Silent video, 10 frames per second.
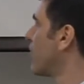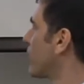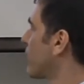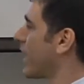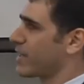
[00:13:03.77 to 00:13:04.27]

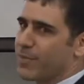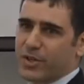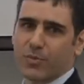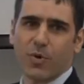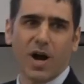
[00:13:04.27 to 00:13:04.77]
want to get a
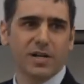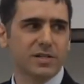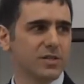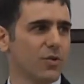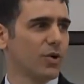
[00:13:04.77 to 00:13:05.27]
better
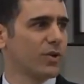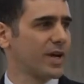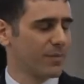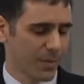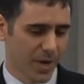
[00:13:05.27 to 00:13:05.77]
price, you want to
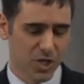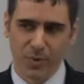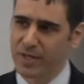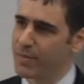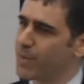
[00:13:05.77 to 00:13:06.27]
keep the
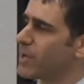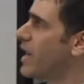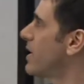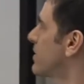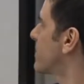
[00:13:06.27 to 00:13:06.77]
management team in
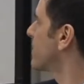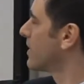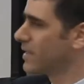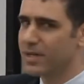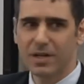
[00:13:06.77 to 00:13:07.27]
place.
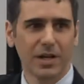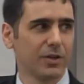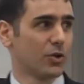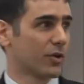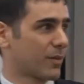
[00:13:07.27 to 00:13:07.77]

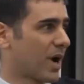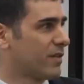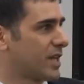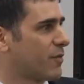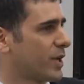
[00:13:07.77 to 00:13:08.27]
You know that
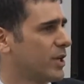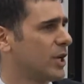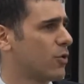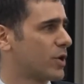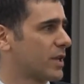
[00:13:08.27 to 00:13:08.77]
private equity
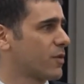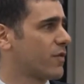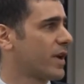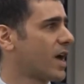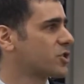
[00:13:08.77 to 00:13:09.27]
look at the
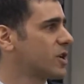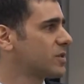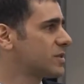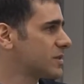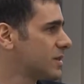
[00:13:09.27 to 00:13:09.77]

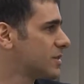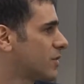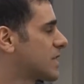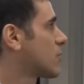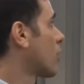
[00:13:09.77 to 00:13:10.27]
financials, so this is